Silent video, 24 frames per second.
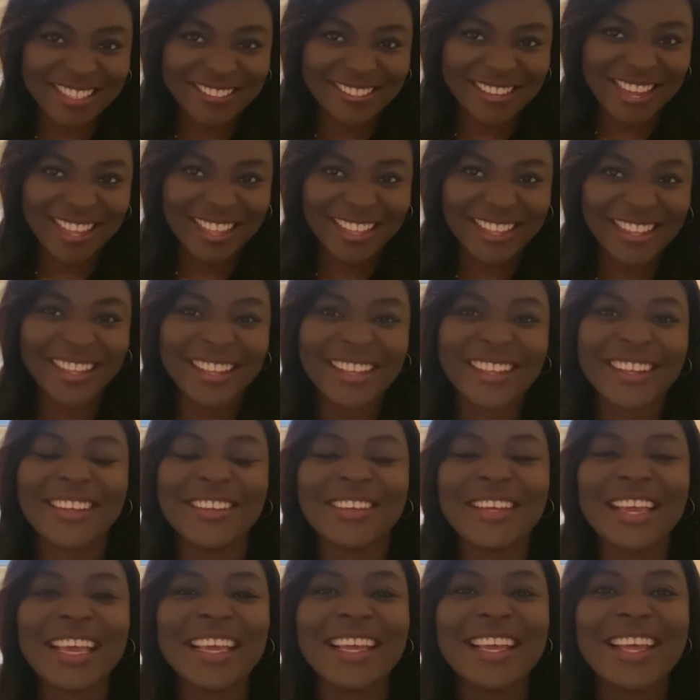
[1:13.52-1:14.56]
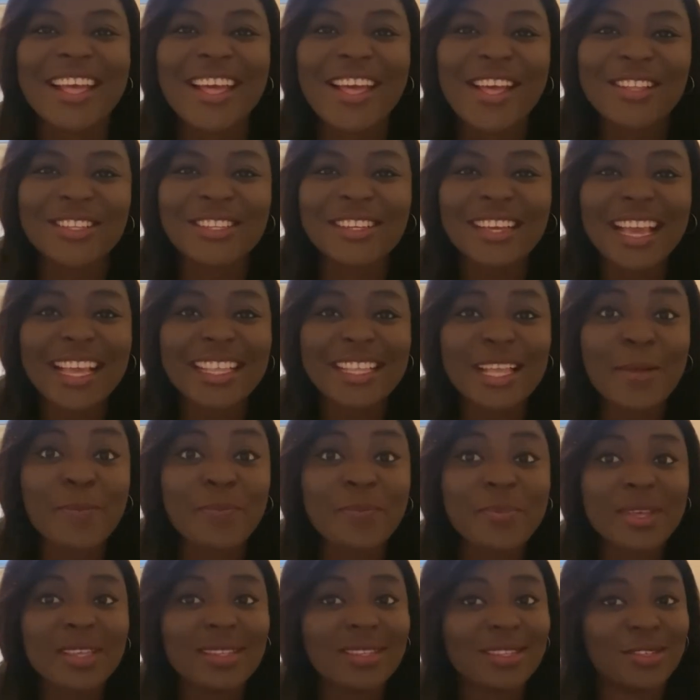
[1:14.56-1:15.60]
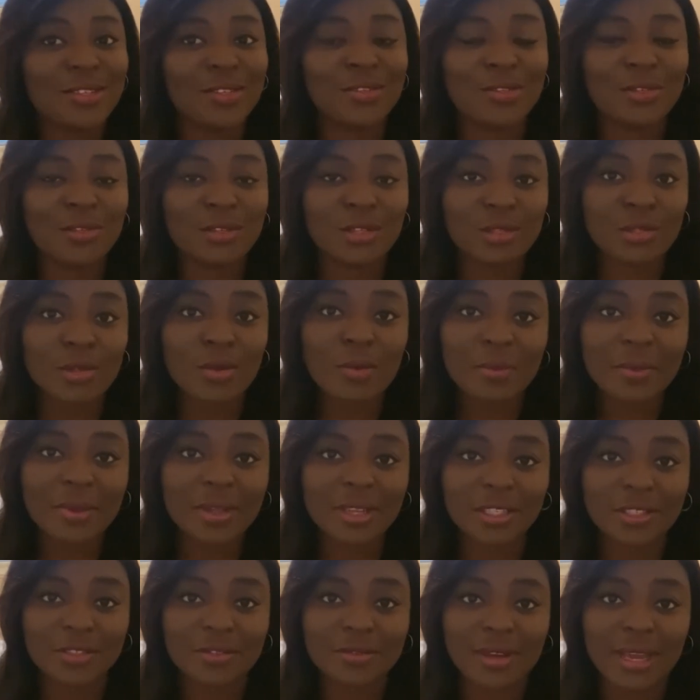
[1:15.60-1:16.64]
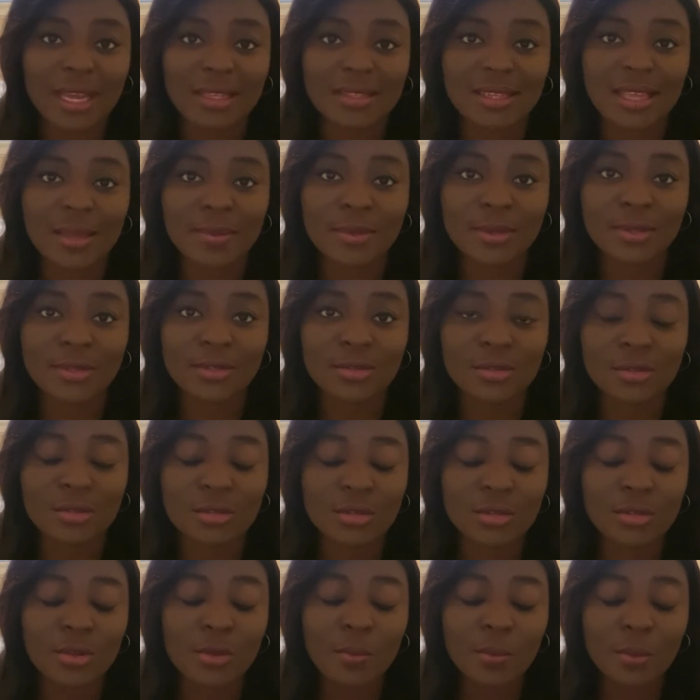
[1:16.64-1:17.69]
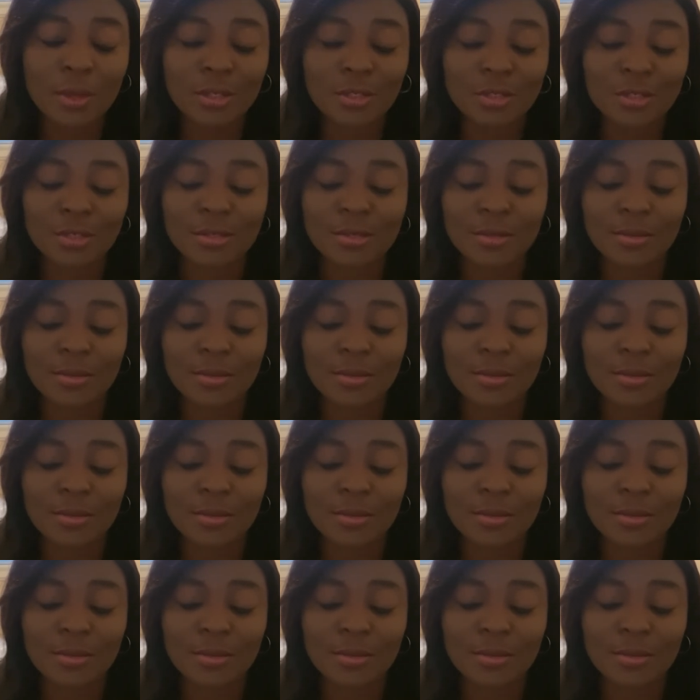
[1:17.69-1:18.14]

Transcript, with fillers: yeah? Okay. So guys, I missed you so much, right? I missed you so much.